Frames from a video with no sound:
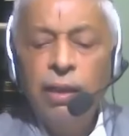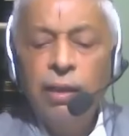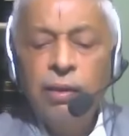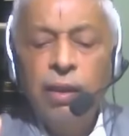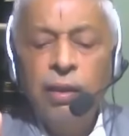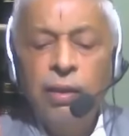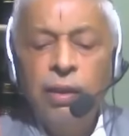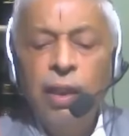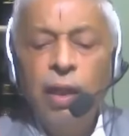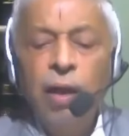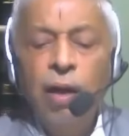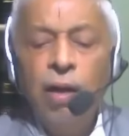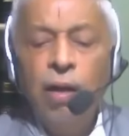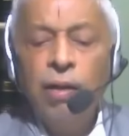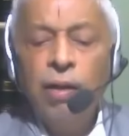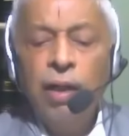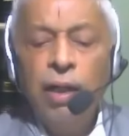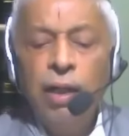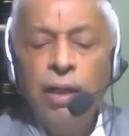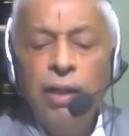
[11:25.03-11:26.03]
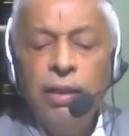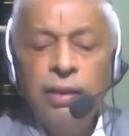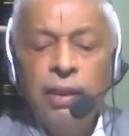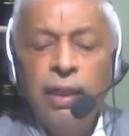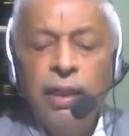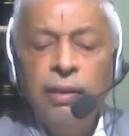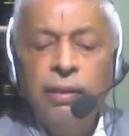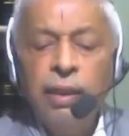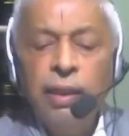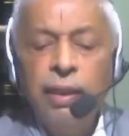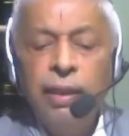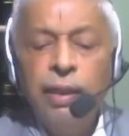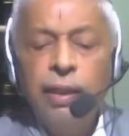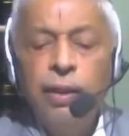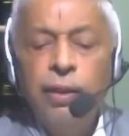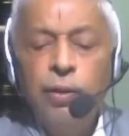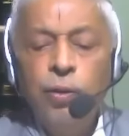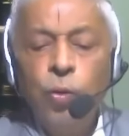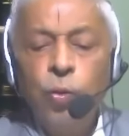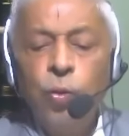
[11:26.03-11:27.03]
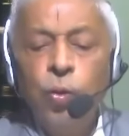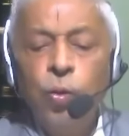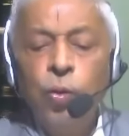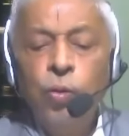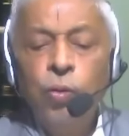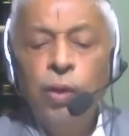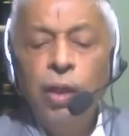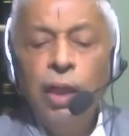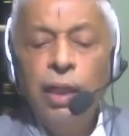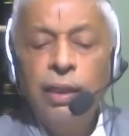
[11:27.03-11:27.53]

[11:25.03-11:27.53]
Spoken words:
that they are entering into